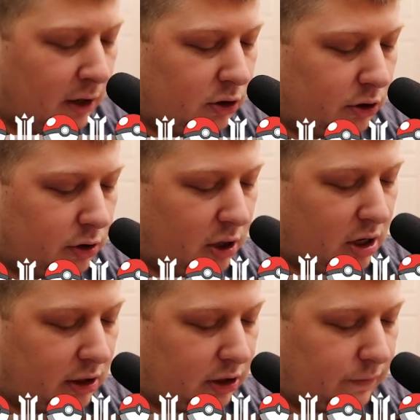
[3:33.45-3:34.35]
Charizard
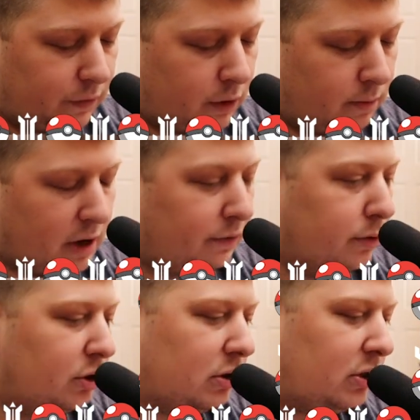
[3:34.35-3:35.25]
EX from
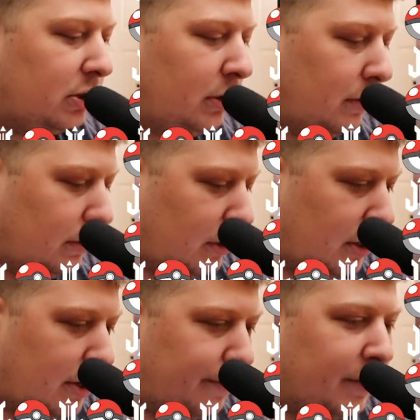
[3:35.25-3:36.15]
Evolutions.
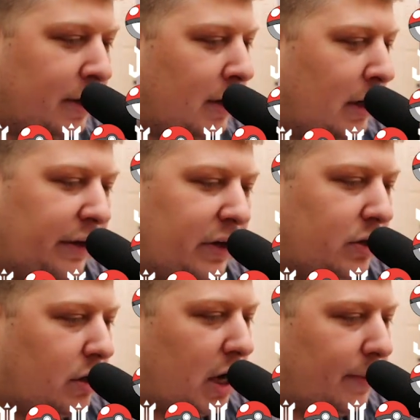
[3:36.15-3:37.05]

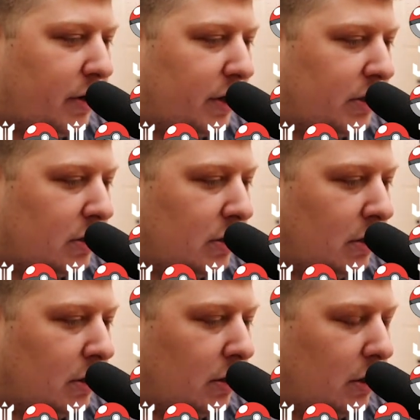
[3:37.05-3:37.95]
These are a dime a
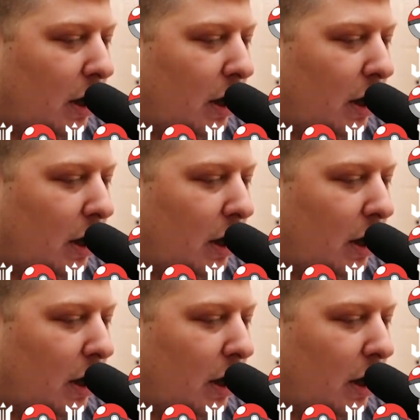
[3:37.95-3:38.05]
dozen.